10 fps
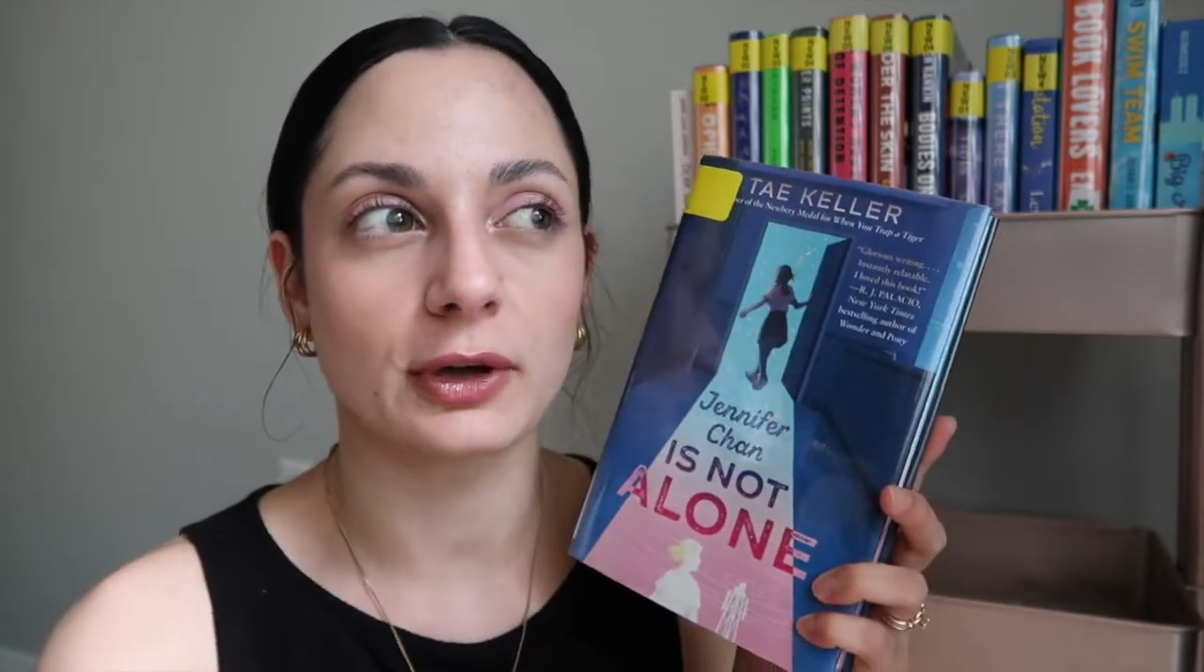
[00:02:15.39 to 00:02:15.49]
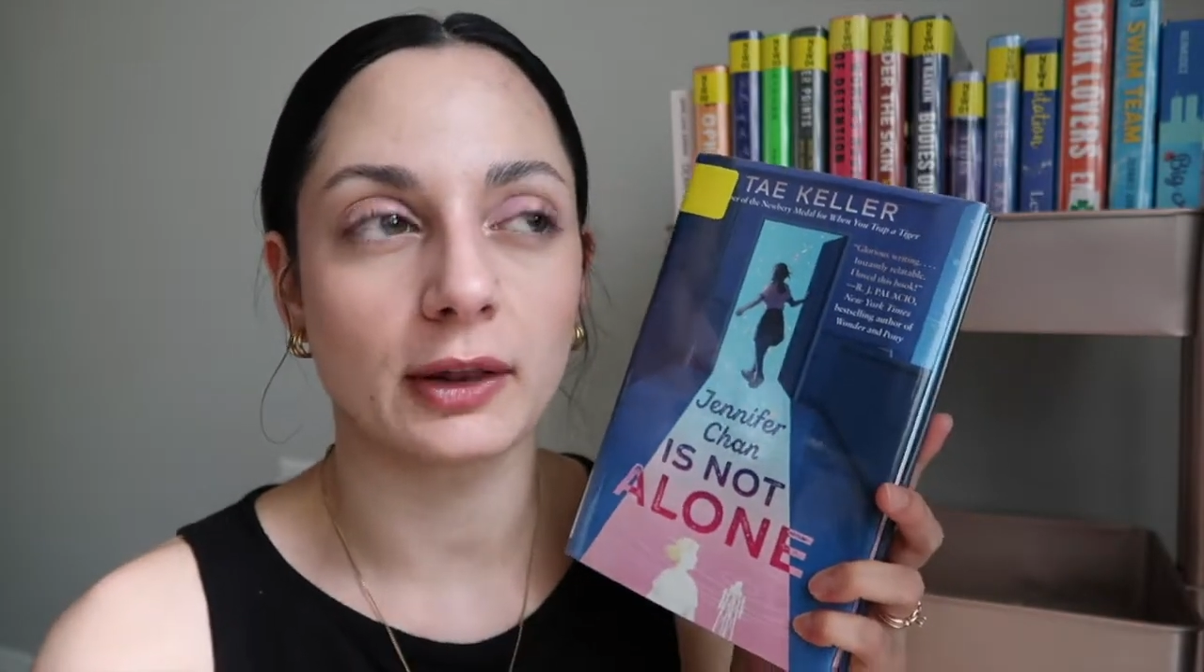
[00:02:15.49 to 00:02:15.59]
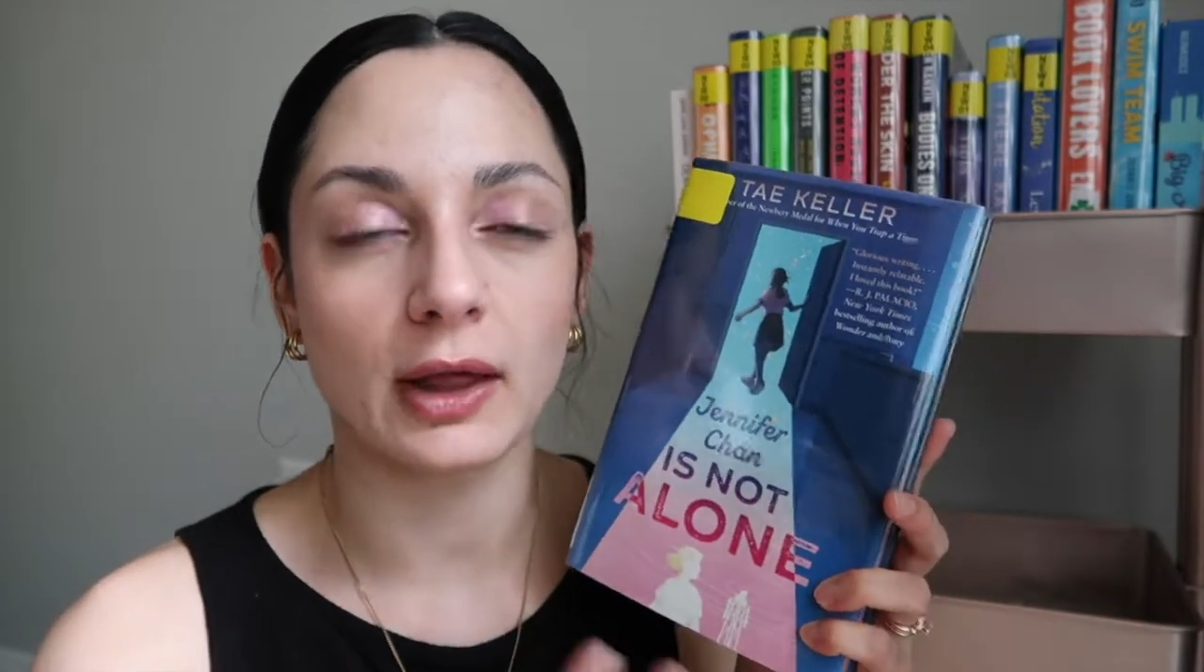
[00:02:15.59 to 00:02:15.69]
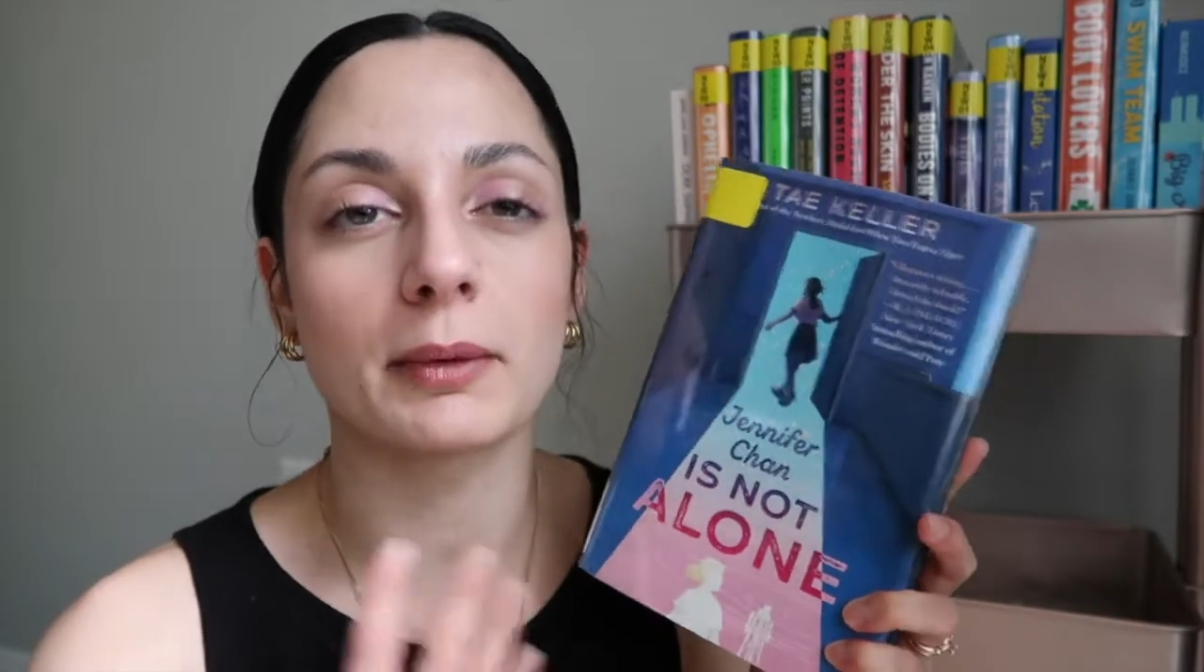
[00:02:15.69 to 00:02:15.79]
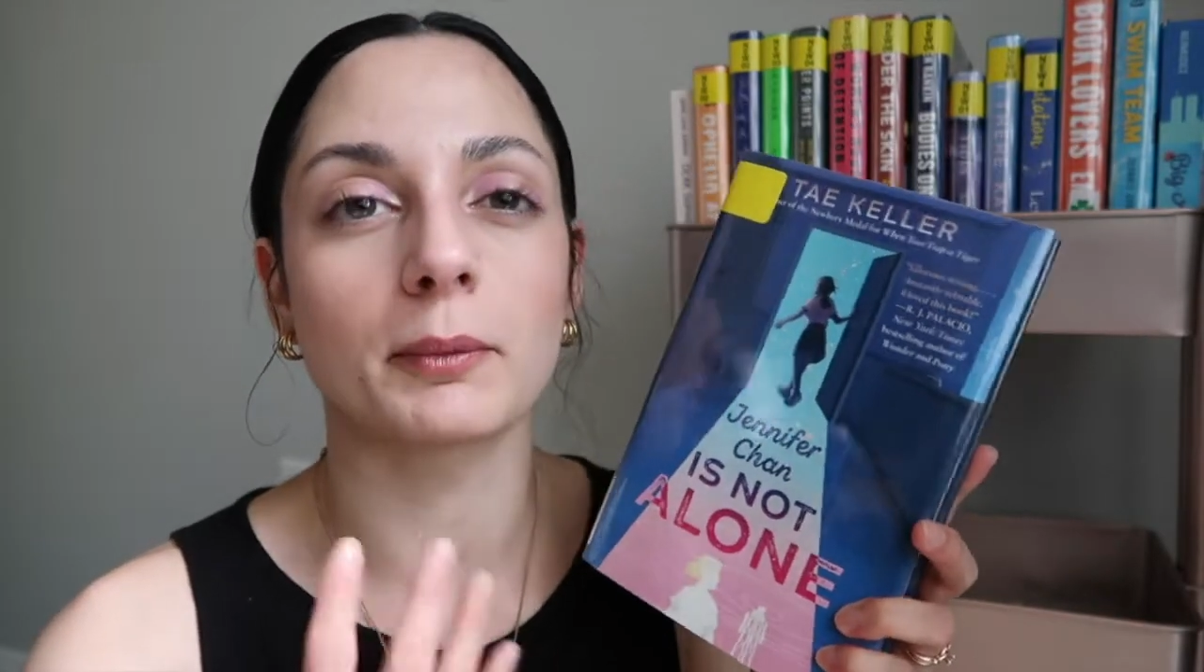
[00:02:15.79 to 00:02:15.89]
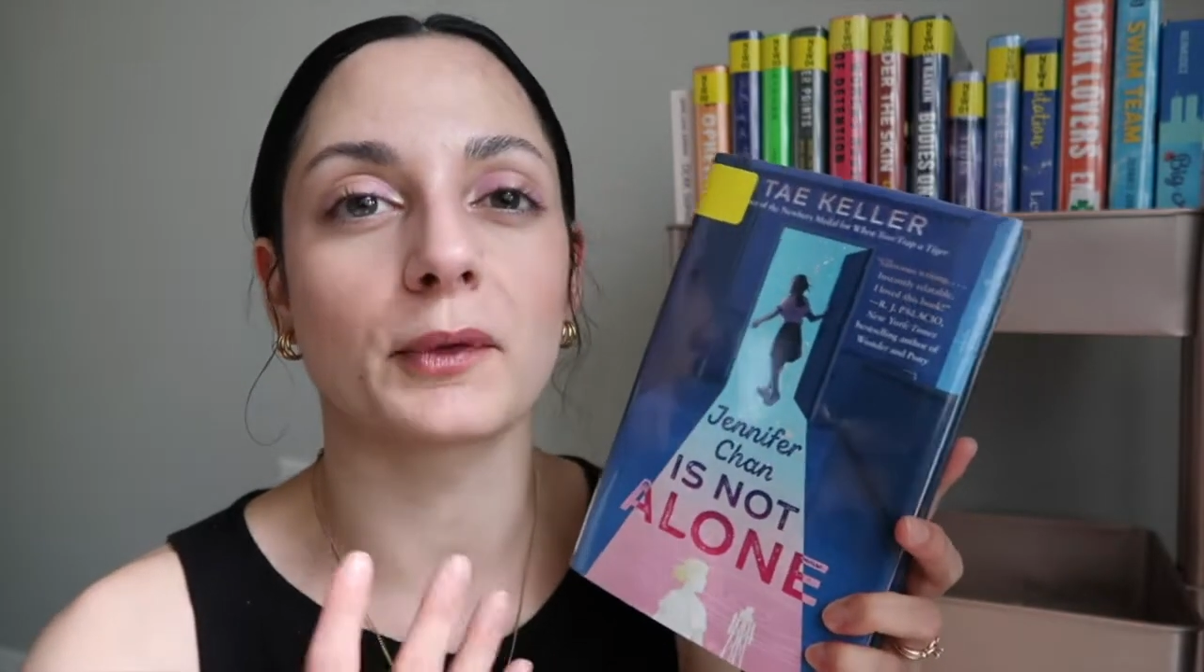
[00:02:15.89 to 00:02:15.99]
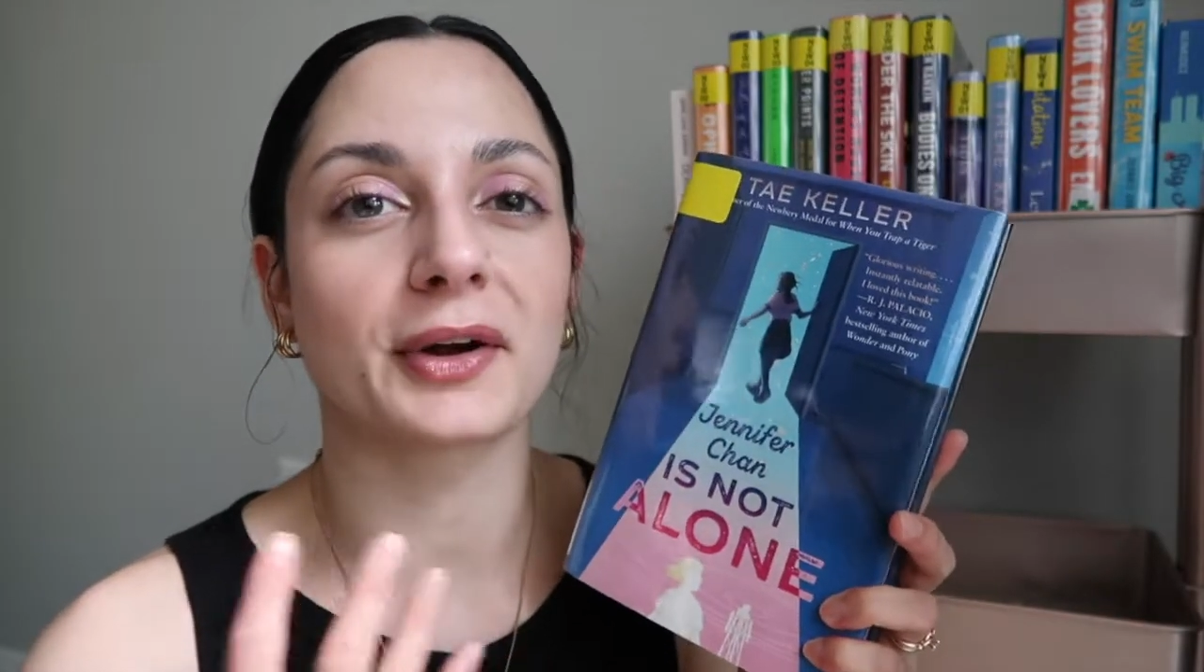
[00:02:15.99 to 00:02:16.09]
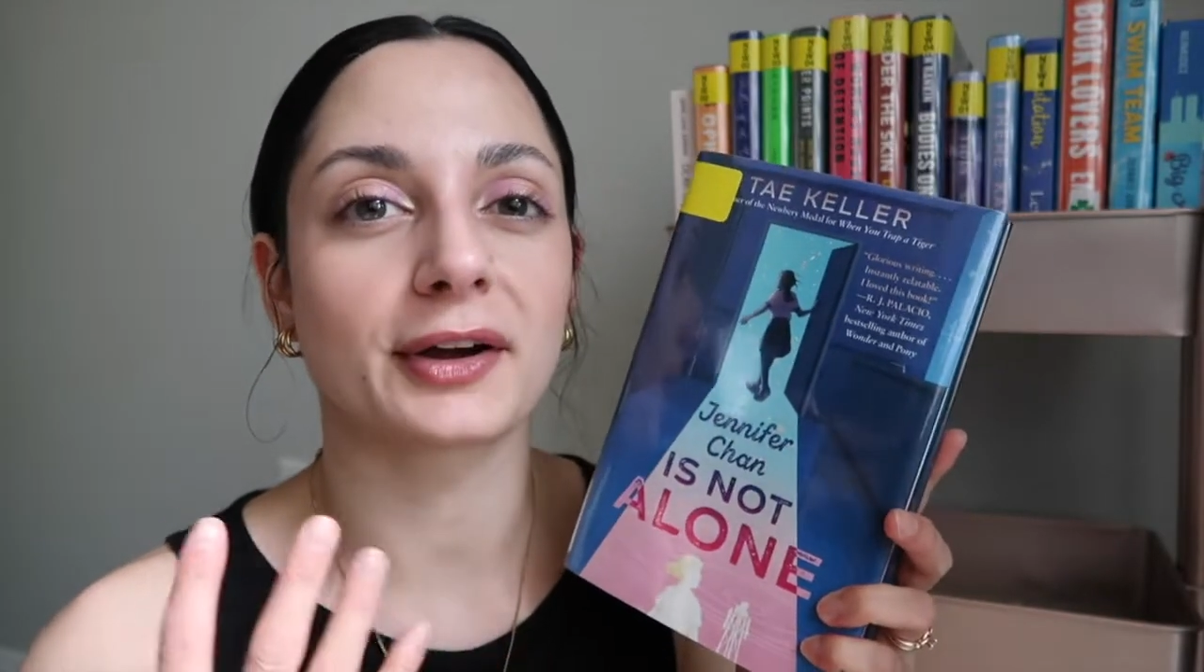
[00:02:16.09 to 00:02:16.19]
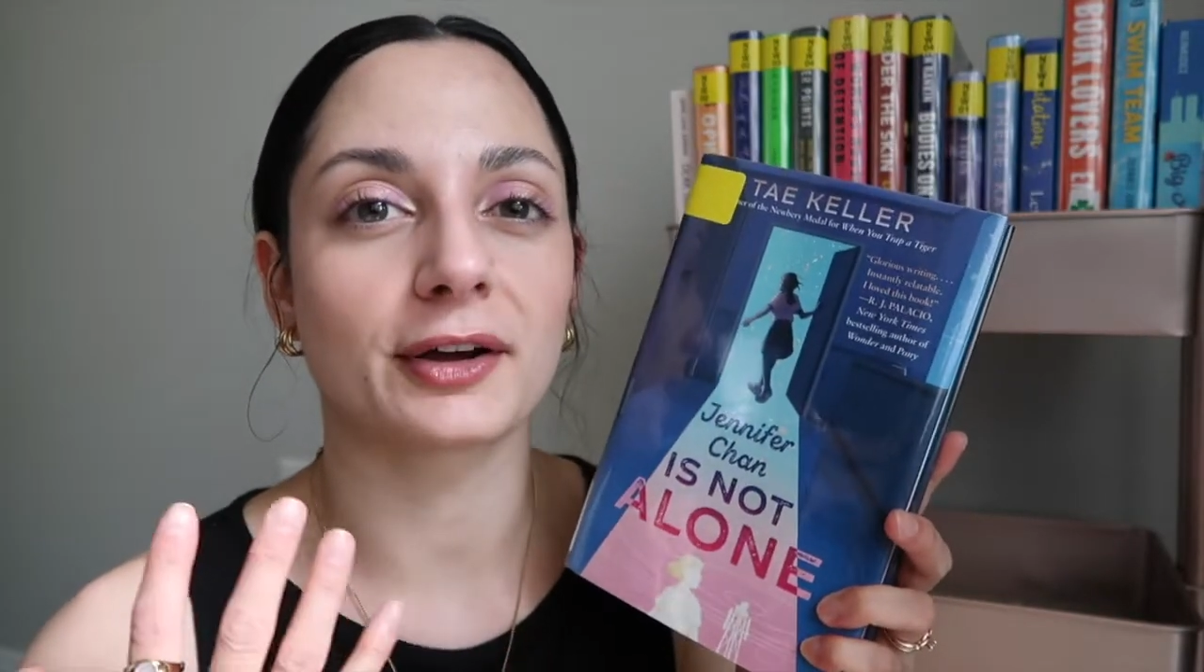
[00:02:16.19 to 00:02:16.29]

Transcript: a lot more